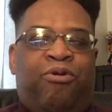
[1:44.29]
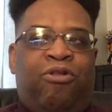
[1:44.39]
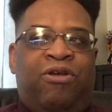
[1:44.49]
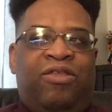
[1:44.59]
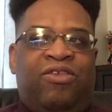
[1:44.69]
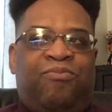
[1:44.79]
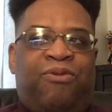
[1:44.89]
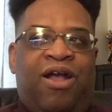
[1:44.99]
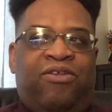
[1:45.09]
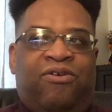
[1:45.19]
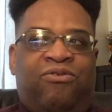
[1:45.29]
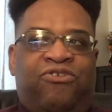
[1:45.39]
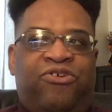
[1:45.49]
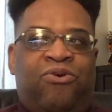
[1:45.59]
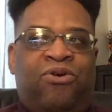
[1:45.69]
pulling this practical
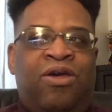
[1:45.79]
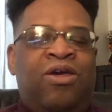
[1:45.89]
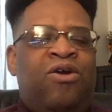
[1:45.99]
joke